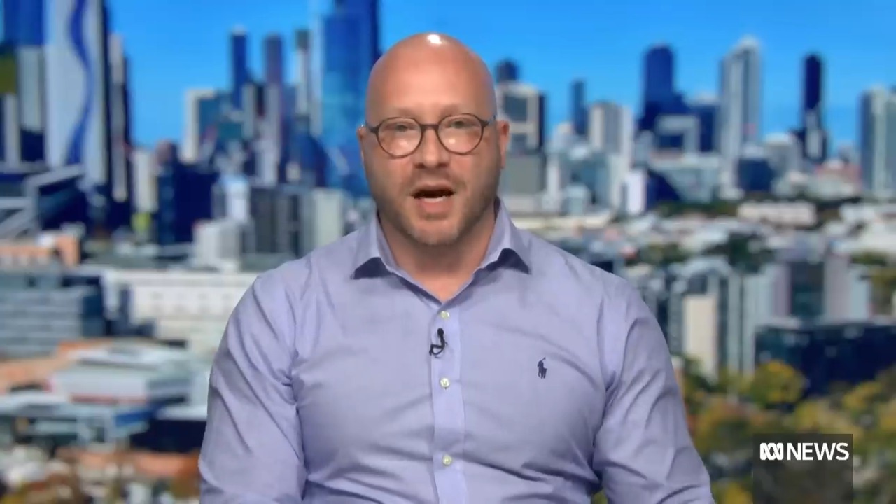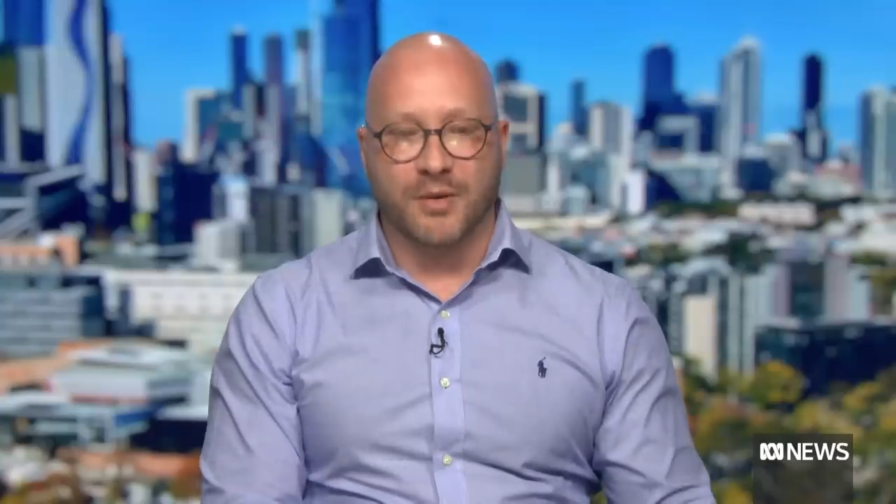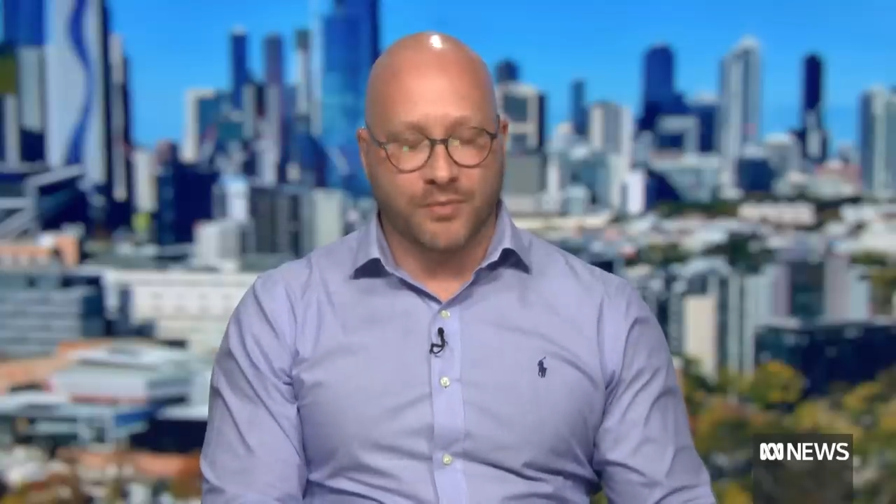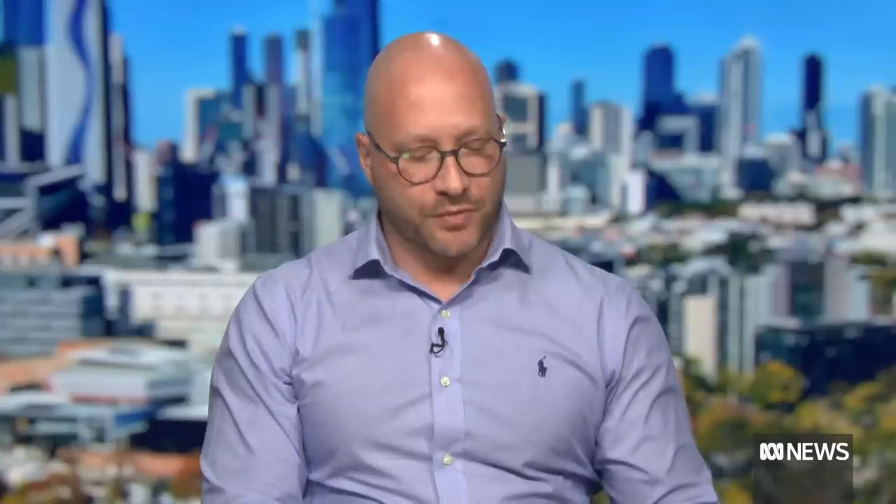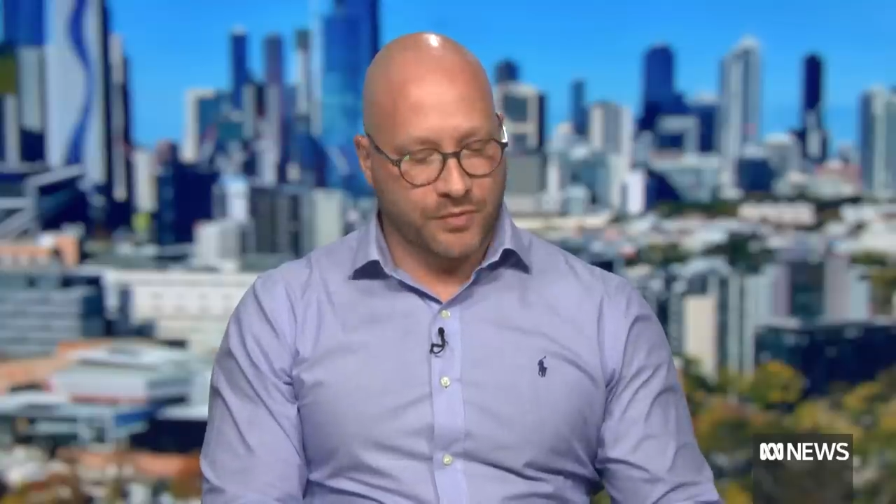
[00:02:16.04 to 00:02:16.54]

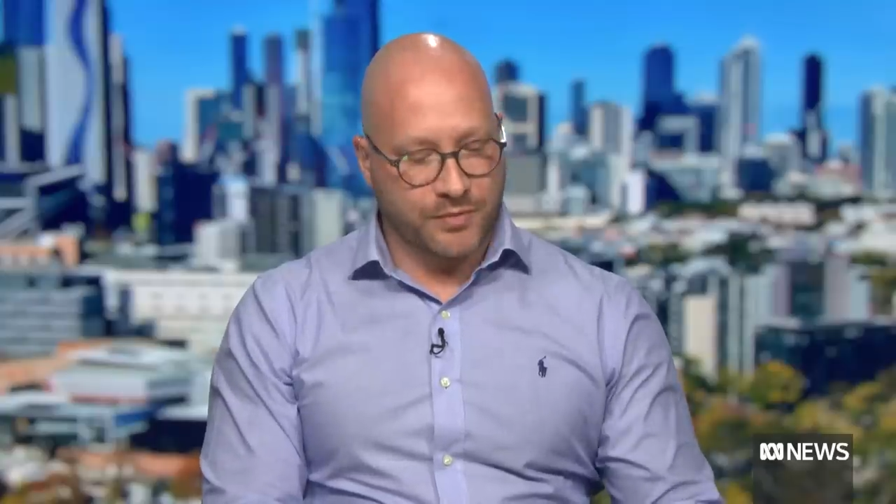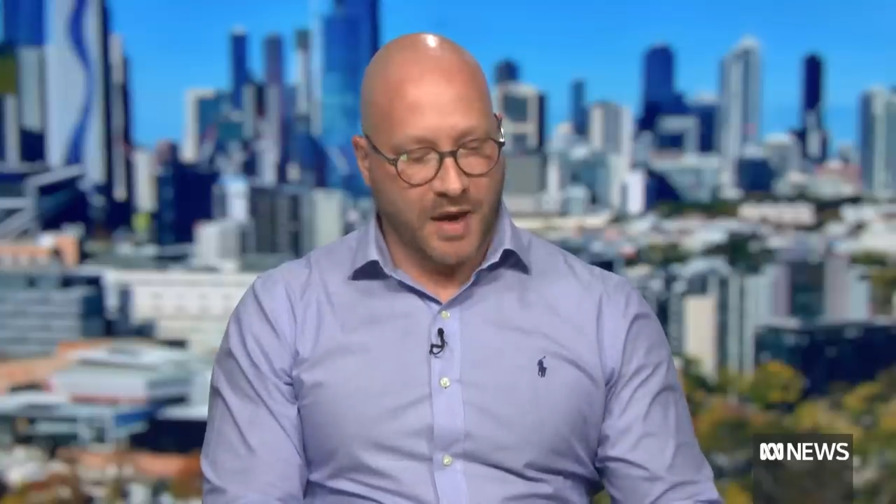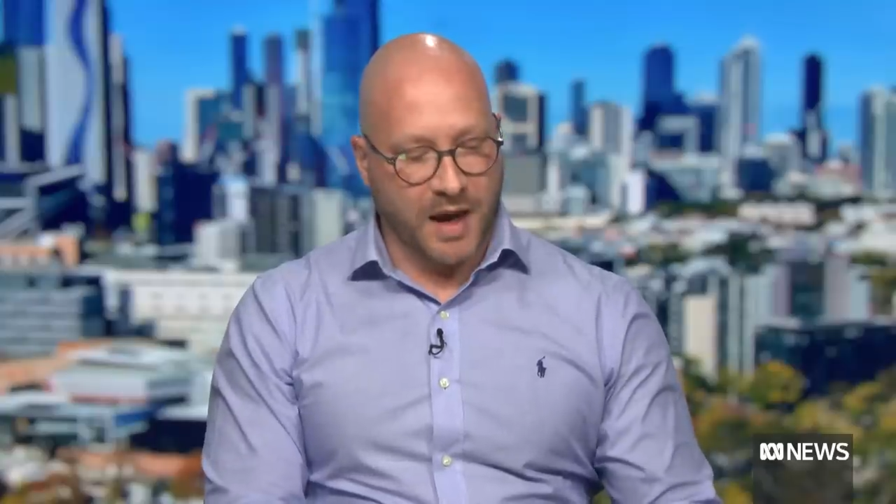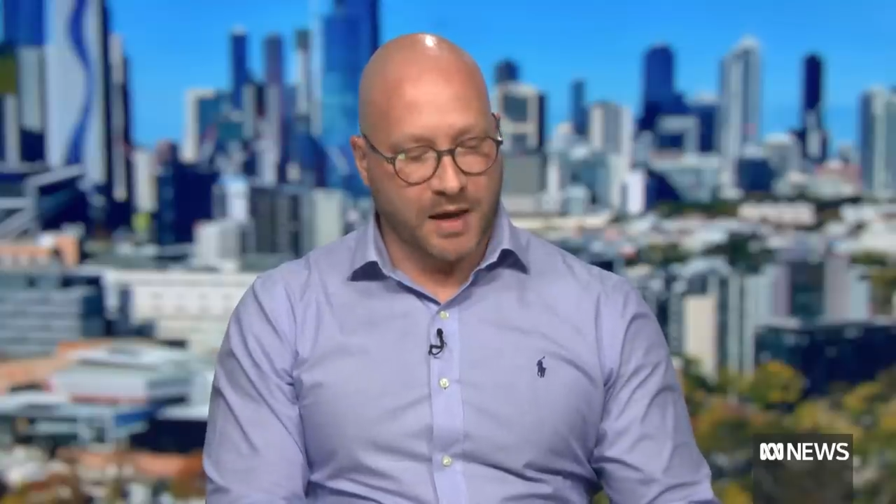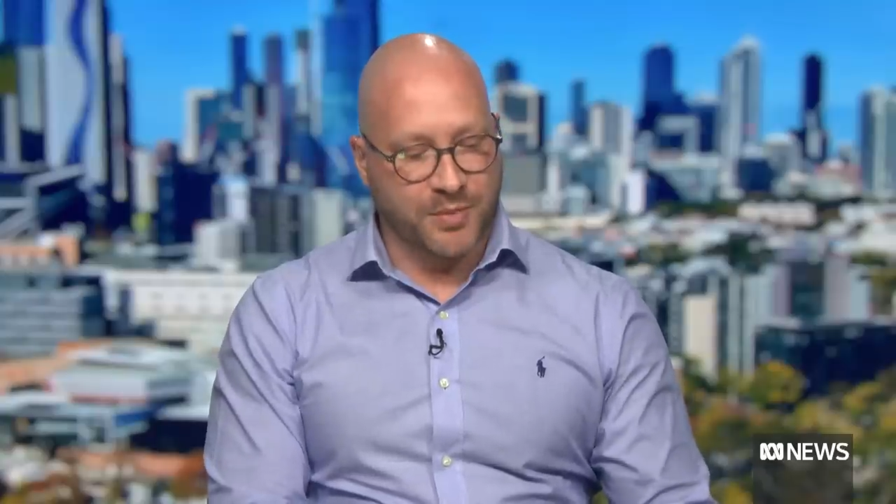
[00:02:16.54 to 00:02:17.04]
um,
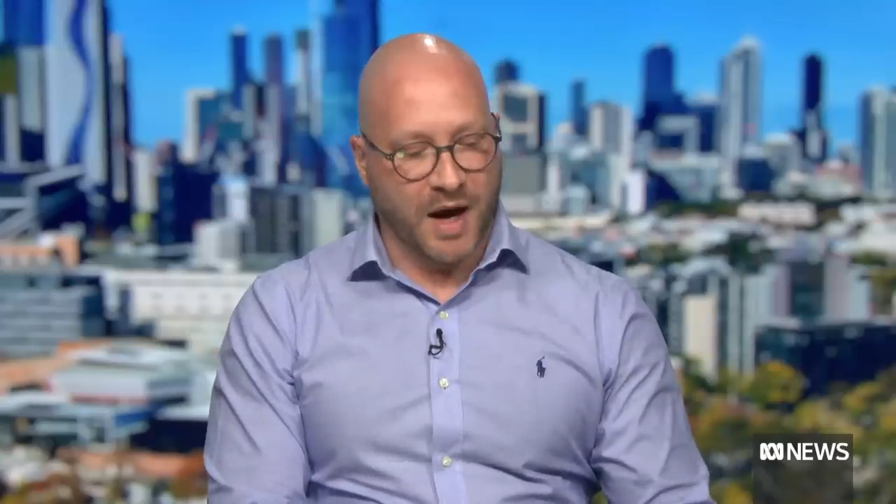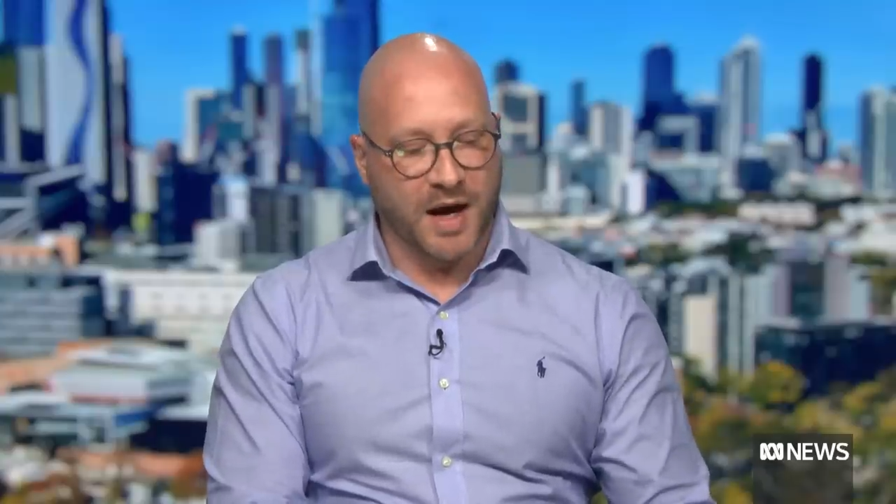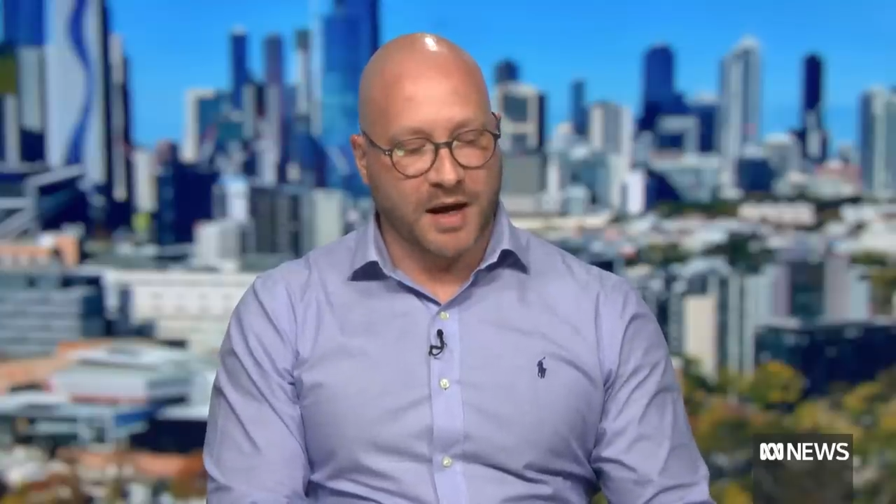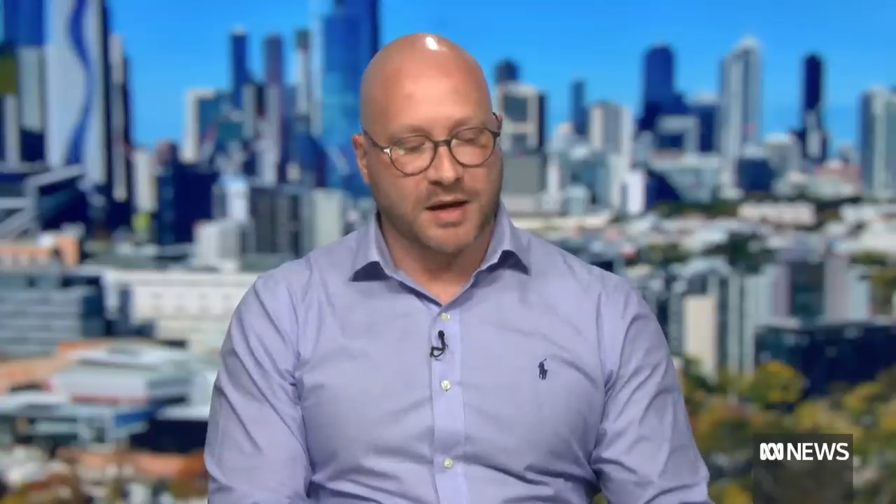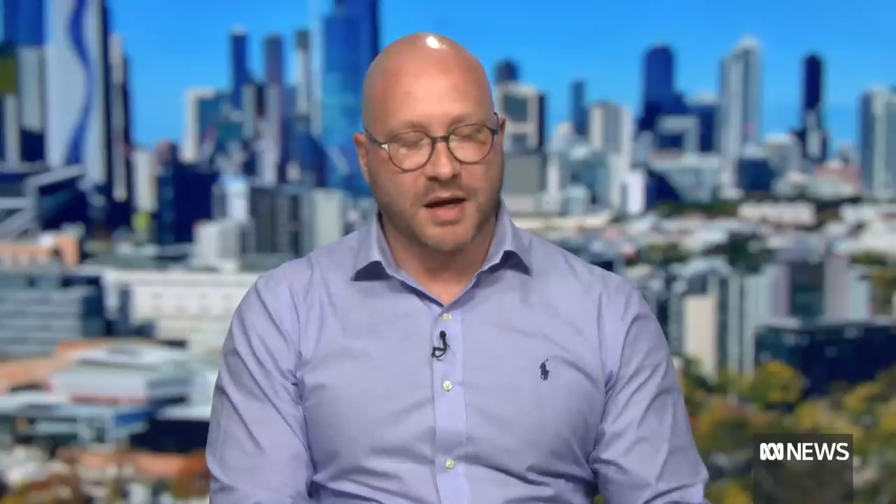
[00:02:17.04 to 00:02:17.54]
made
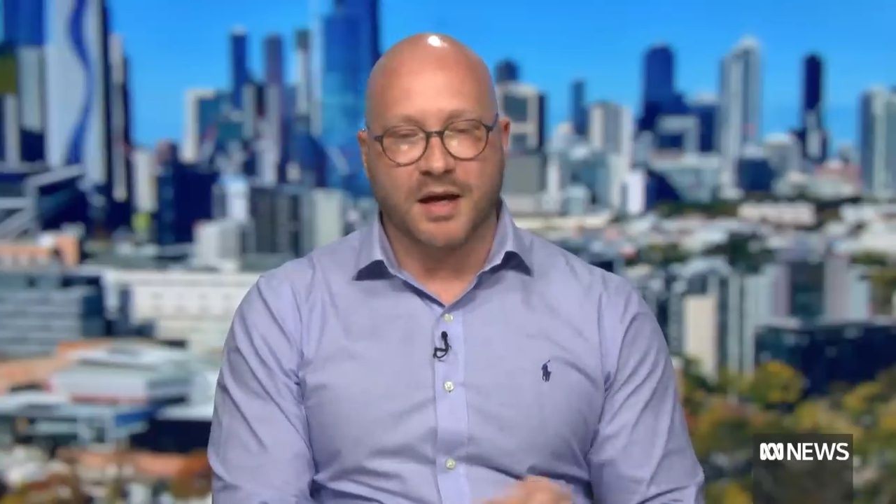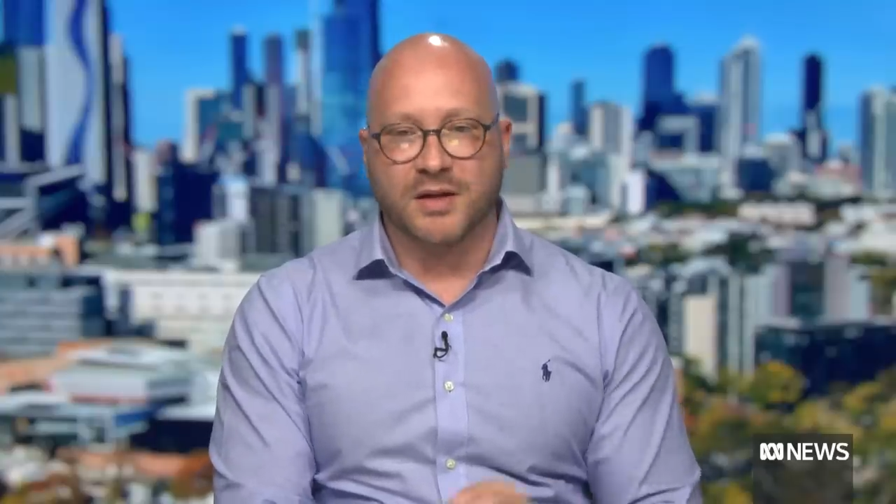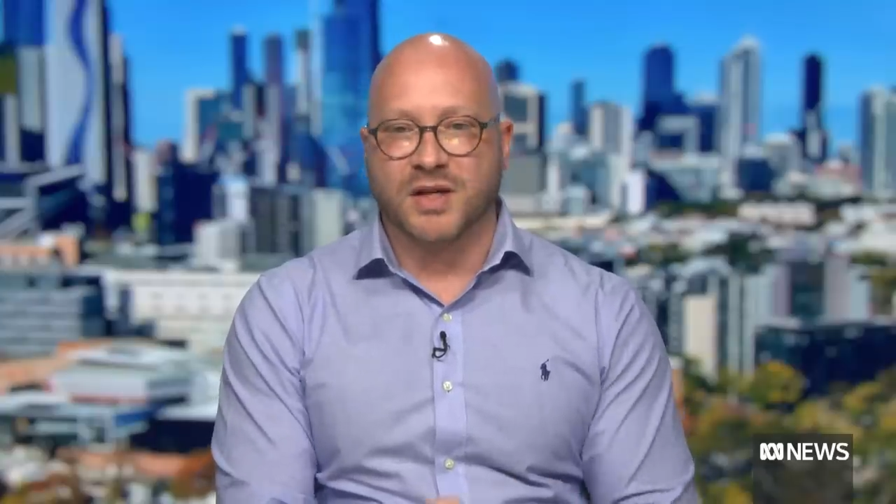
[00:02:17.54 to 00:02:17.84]
by uh,